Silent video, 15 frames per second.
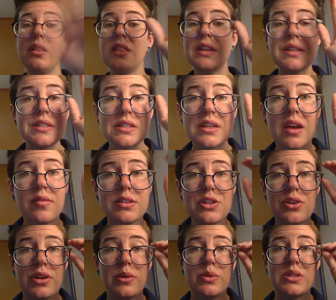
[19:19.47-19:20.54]
This
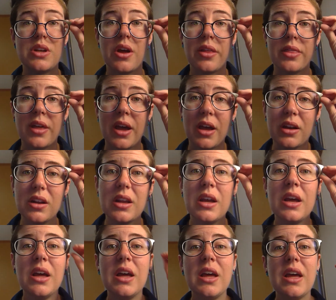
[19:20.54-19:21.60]
cafeteria was not that.
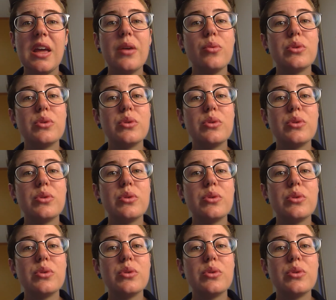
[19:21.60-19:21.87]
It